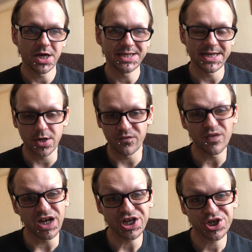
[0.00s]
did not
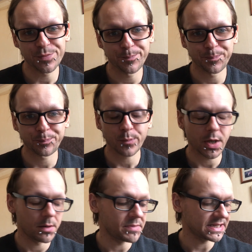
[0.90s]
finish,
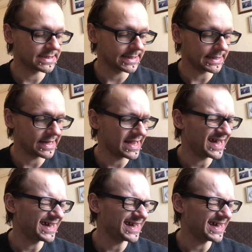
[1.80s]
basically.